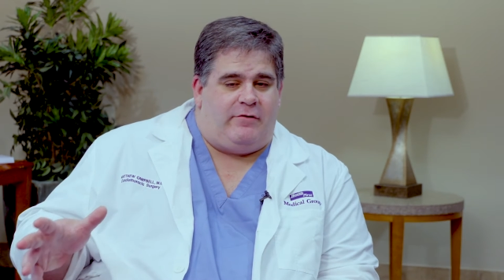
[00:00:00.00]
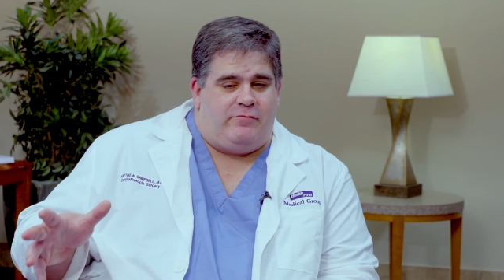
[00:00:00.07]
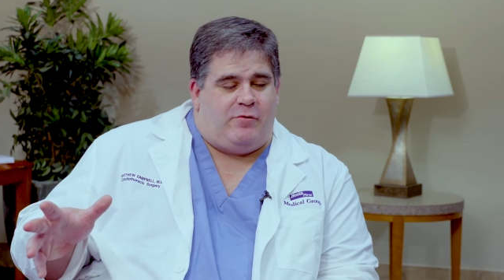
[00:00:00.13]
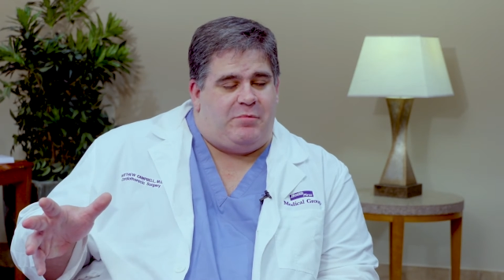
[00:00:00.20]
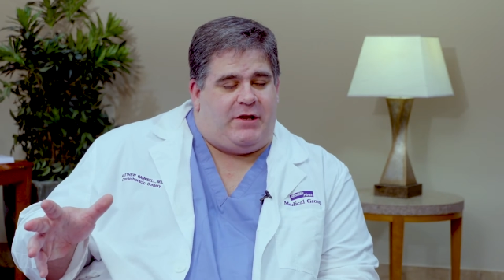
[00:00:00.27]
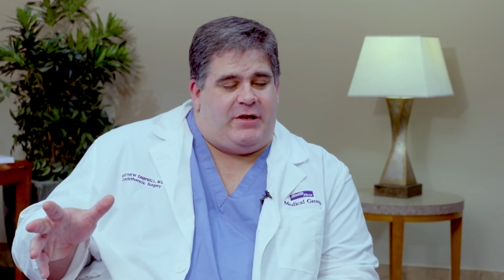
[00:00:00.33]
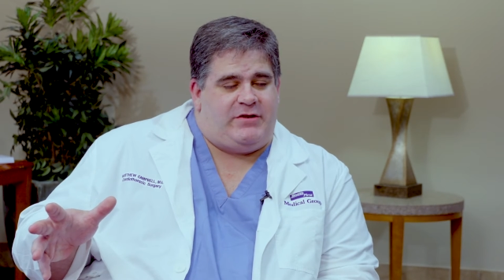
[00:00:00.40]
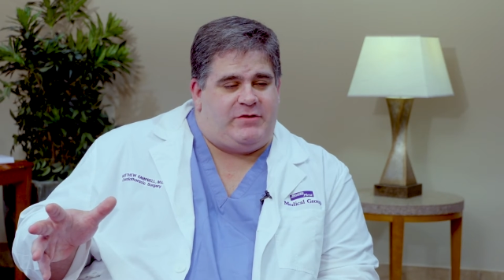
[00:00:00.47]
or
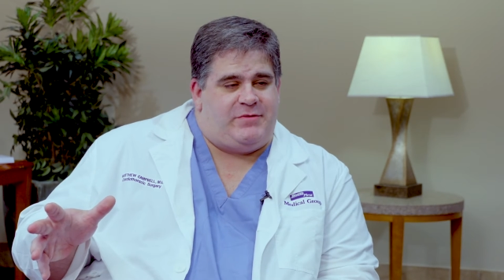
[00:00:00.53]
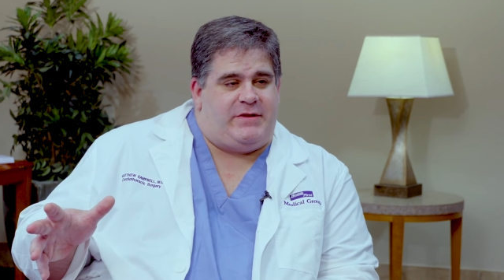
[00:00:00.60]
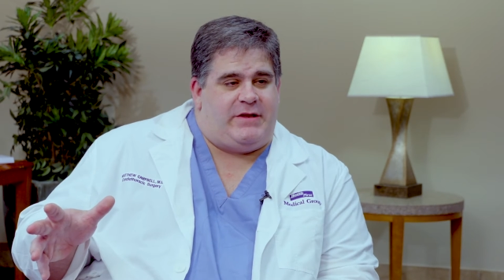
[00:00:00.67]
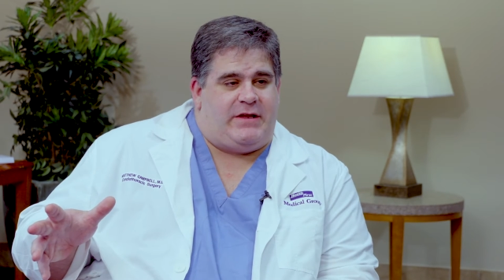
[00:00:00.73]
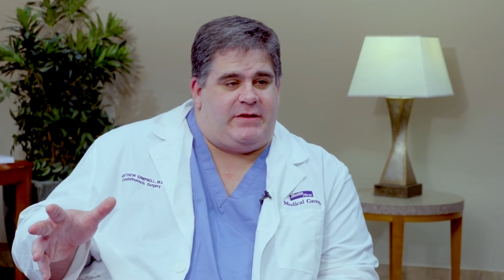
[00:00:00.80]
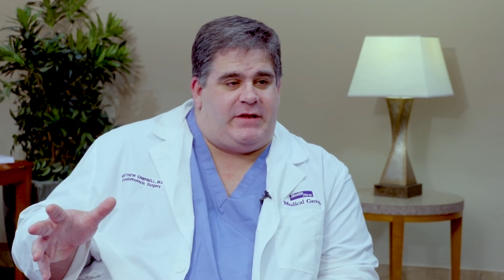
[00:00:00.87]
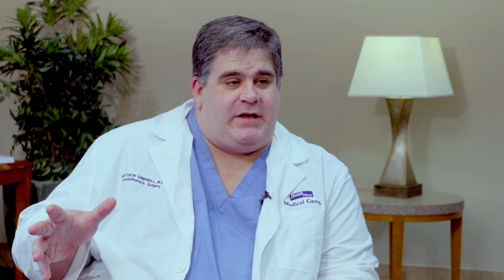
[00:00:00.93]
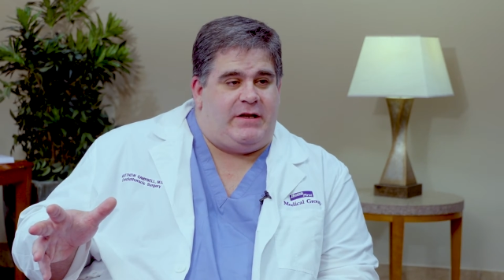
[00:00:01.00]
replacement
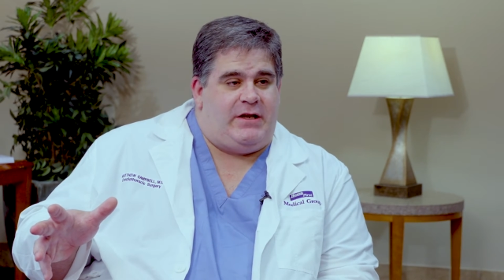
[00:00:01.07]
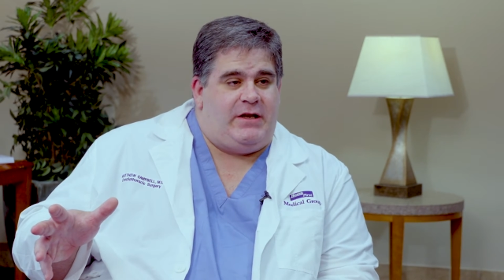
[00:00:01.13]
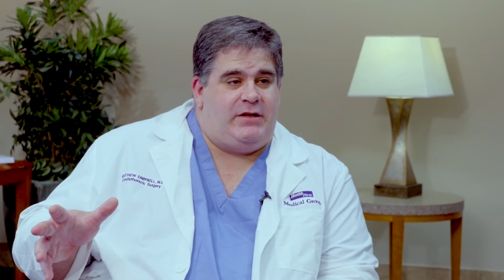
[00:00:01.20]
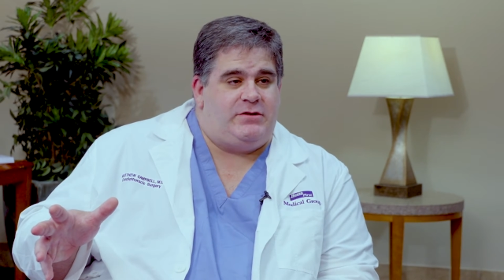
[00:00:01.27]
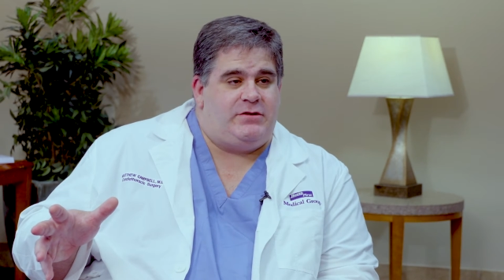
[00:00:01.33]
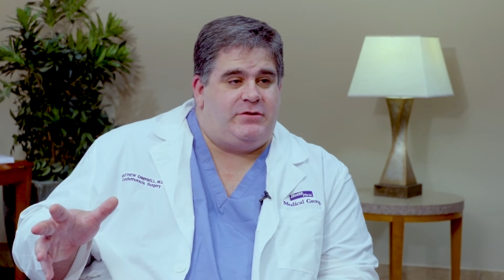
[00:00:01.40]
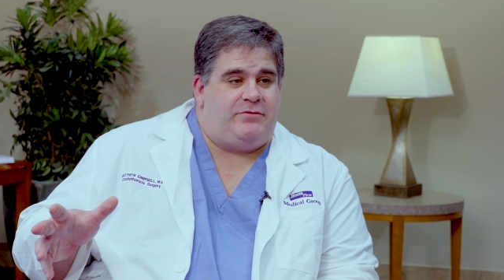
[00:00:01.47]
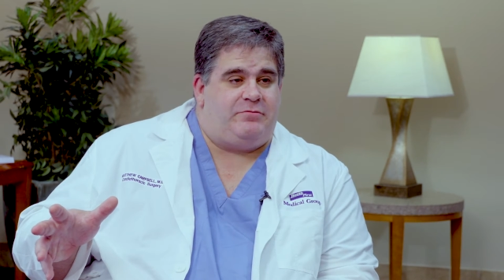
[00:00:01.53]
that they
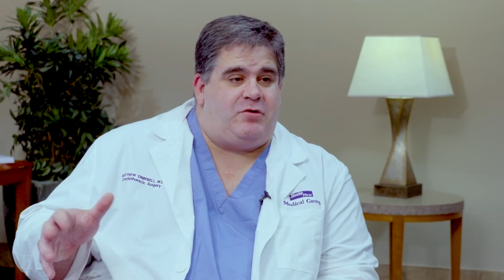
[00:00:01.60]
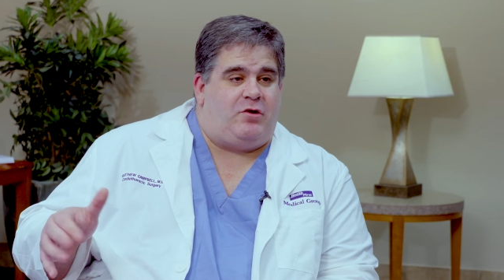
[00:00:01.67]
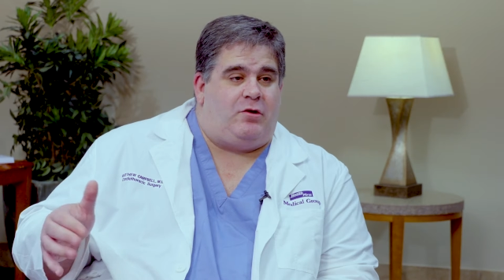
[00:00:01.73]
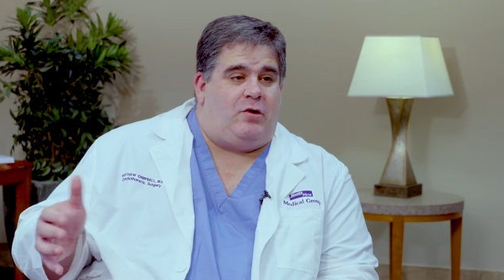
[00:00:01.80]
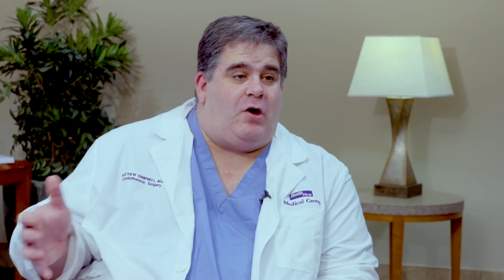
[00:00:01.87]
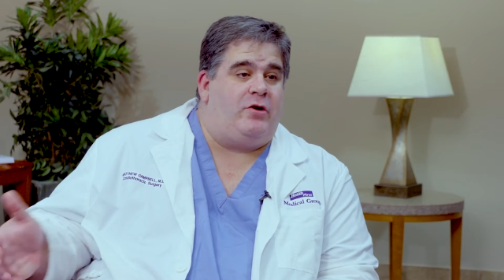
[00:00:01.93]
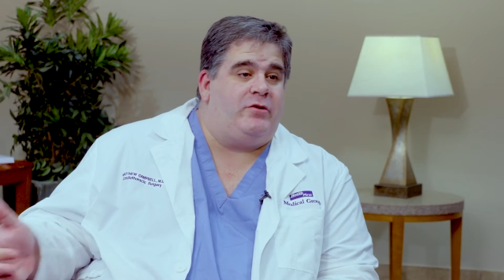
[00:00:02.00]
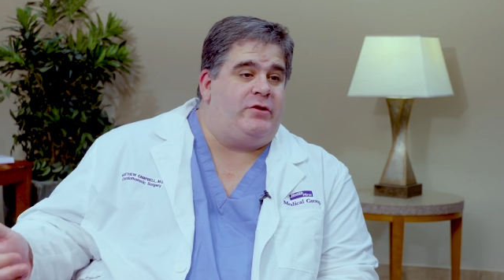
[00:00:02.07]
need to
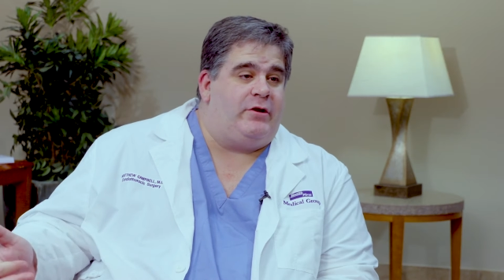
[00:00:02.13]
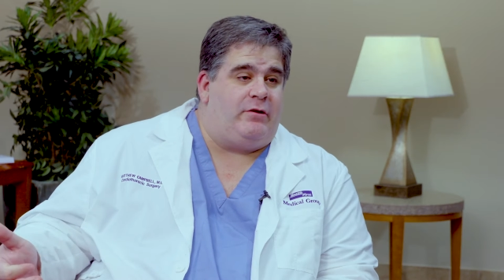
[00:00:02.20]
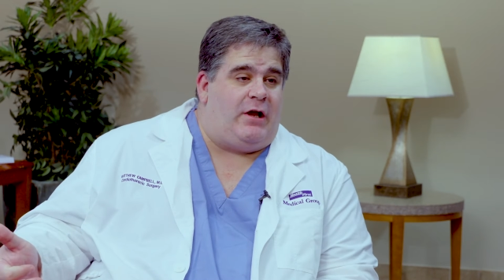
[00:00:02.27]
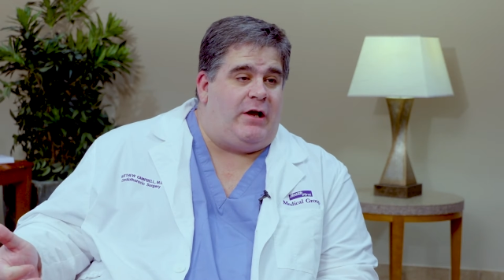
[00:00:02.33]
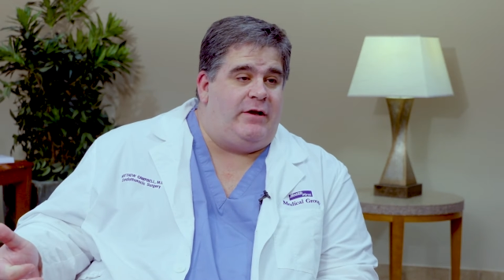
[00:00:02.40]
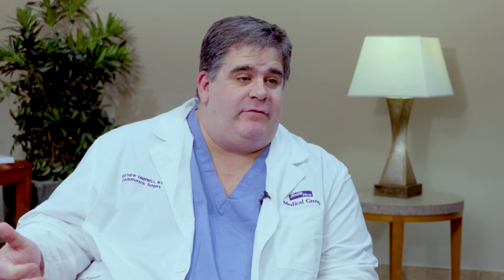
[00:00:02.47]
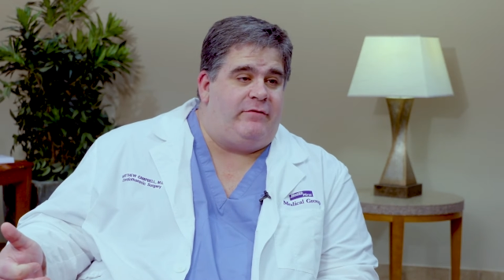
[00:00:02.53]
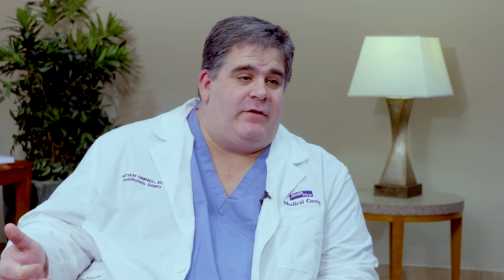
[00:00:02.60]
prolong their
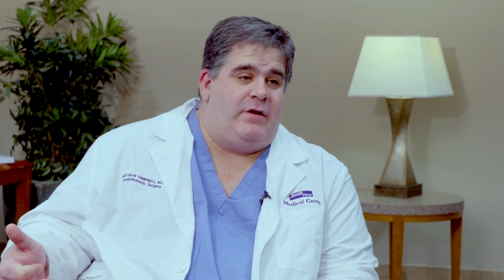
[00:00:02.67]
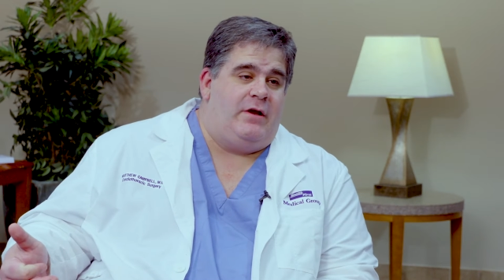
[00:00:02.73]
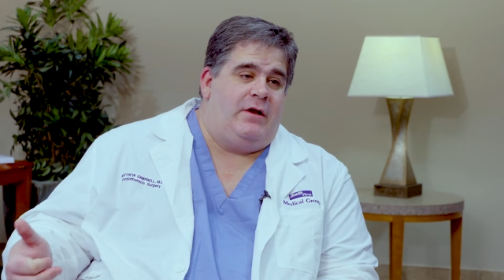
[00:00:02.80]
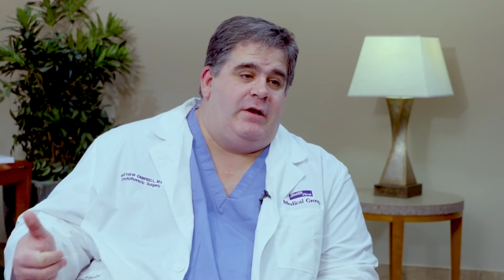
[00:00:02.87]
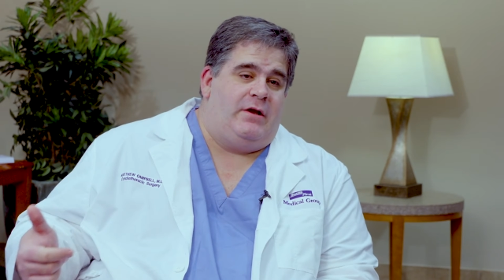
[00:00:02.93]
life,